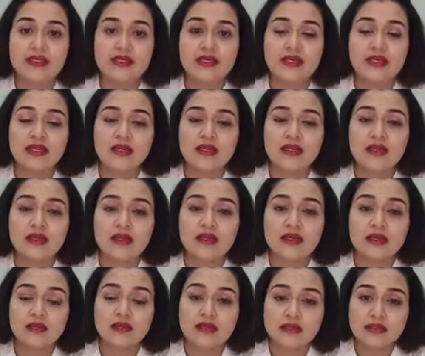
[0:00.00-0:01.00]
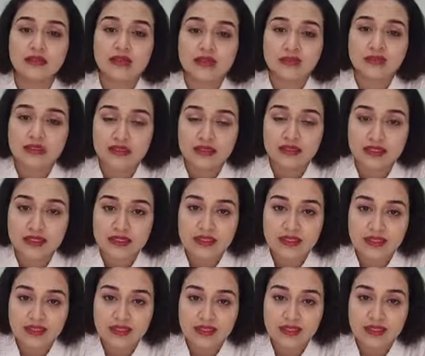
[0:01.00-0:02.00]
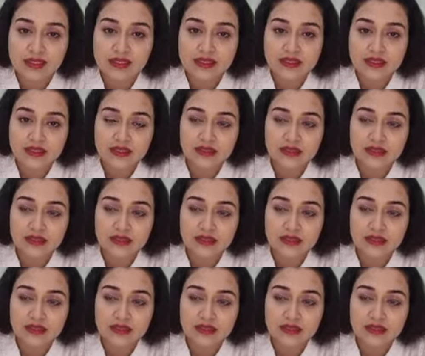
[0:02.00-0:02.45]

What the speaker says: and in kids there is